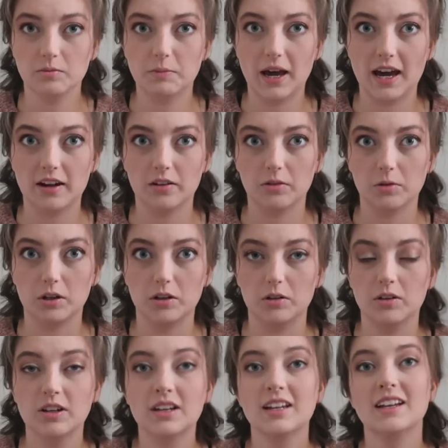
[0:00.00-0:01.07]
pattern
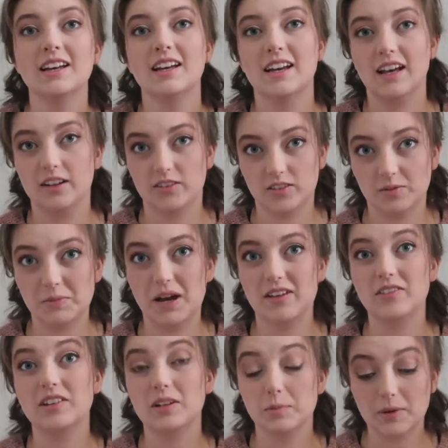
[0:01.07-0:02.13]
row, and so I'm
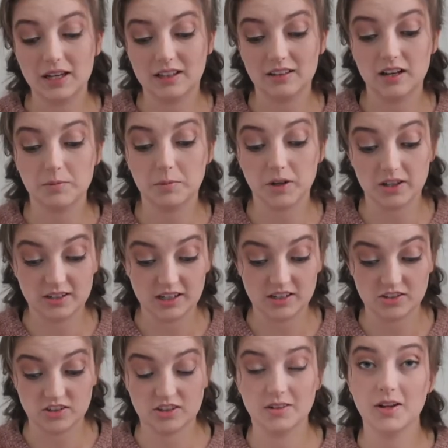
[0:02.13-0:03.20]
having to pay a lot more
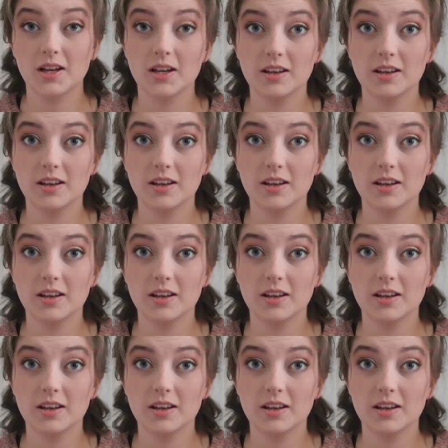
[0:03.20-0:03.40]
attention.